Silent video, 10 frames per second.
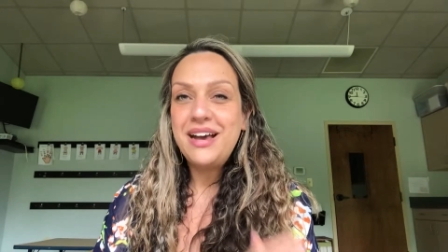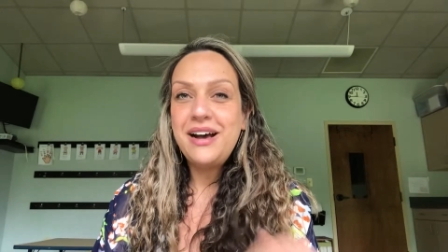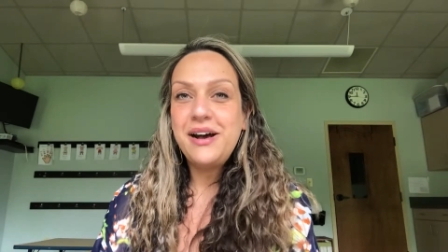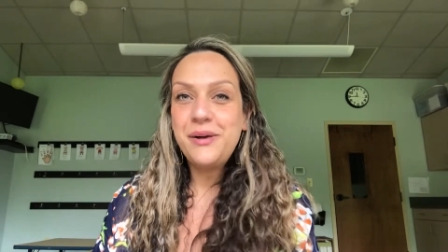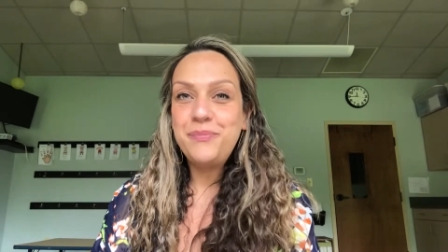
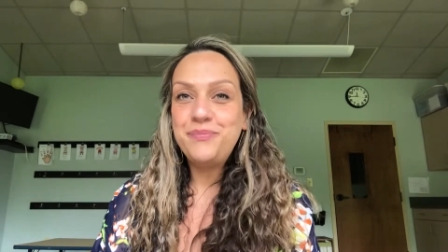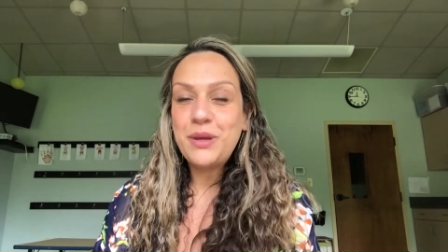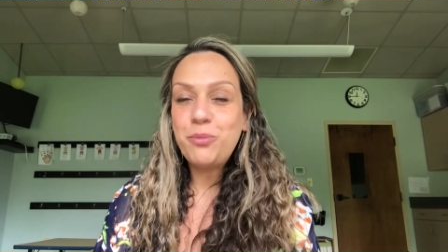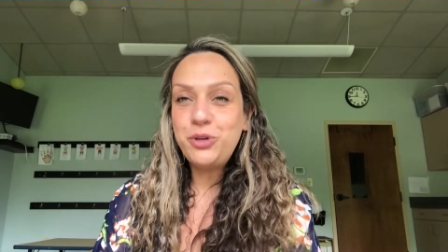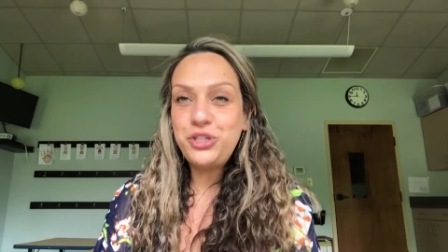Um,
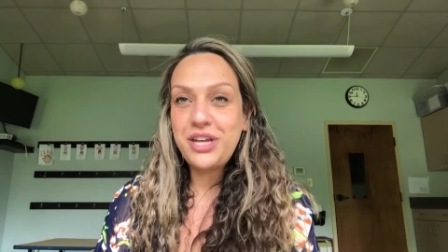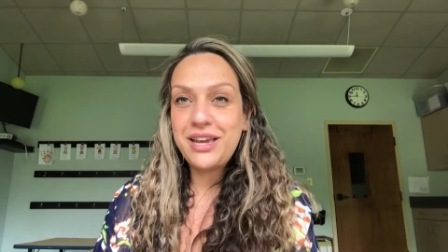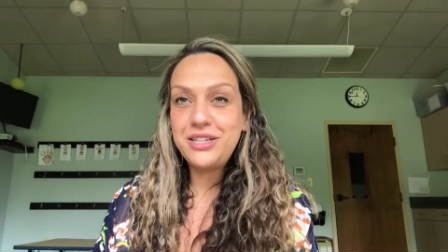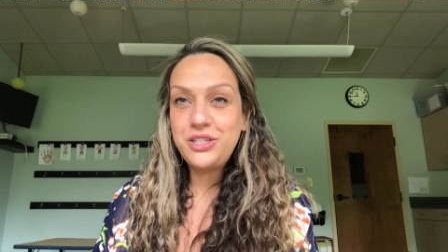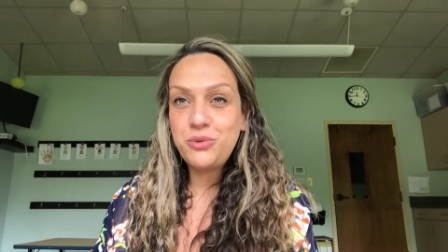
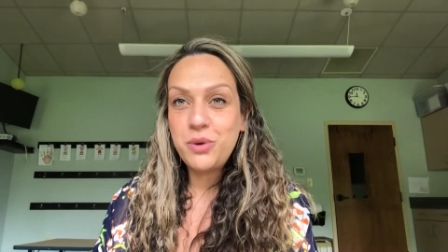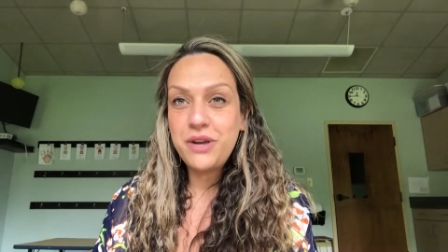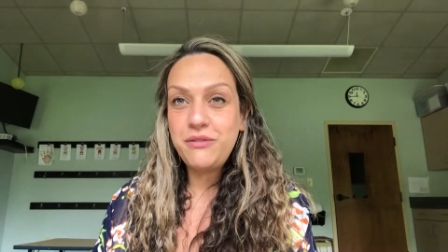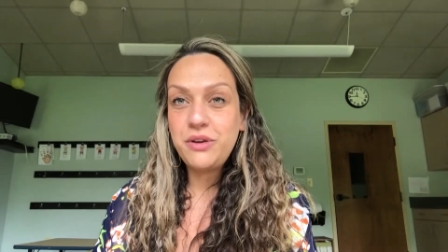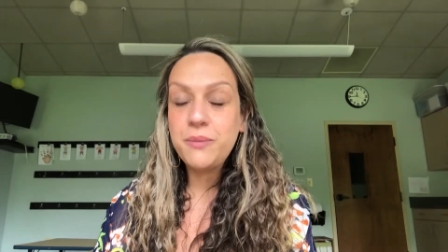appreciate each one
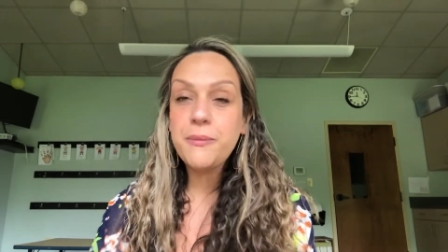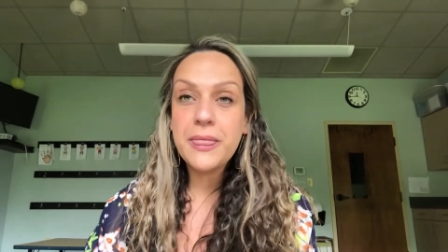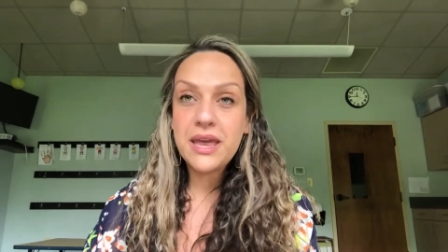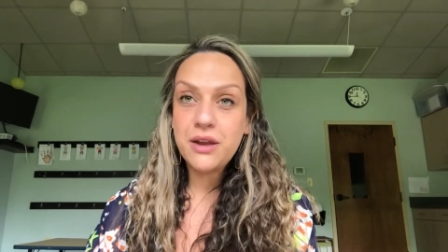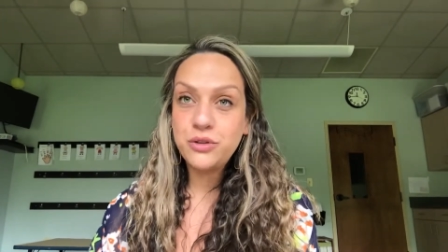of you,
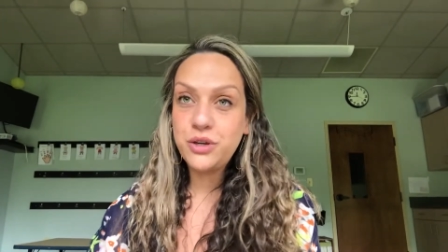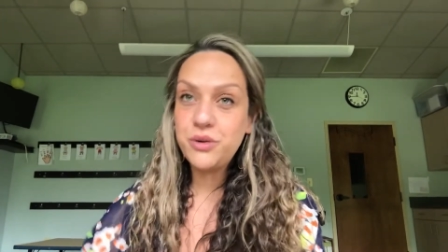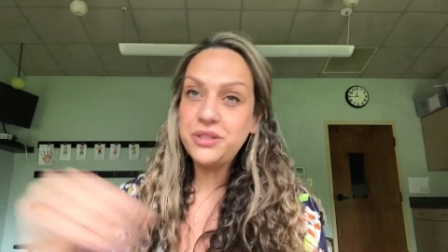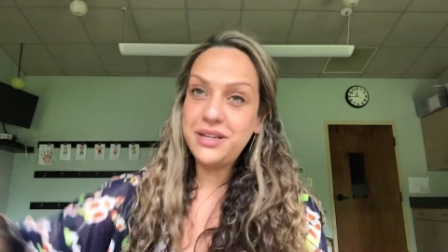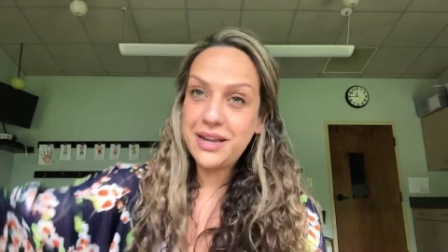and I'll see you
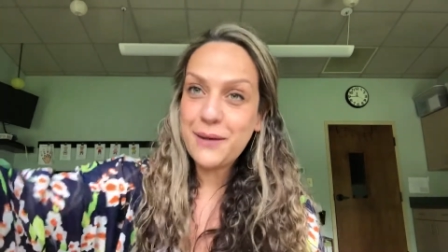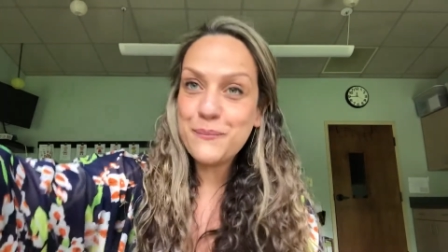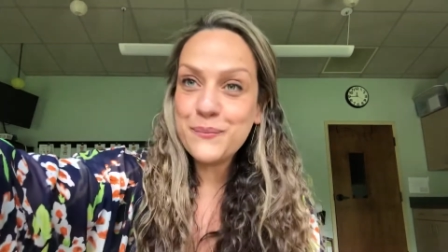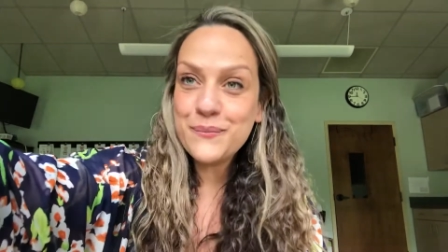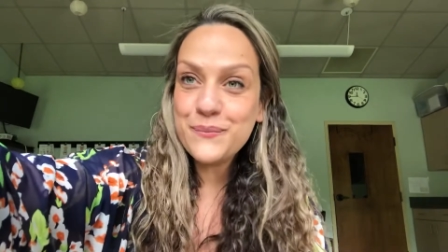on Sunday.